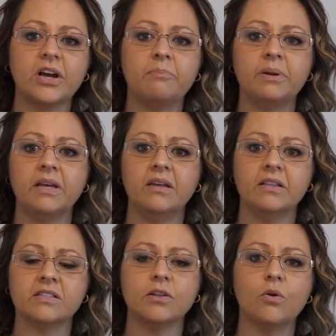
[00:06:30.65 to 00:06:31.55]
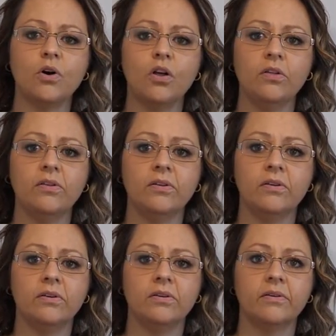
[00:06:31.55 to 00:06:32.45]
company that's local?
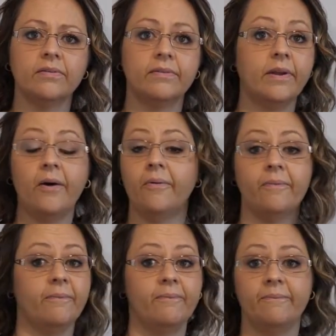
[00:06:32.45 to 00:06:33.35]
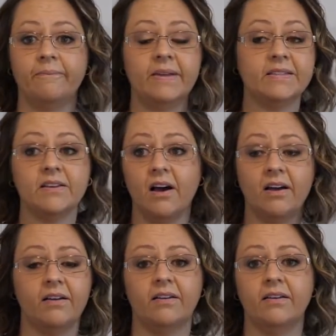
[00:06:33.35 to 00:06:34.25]
No, it's not.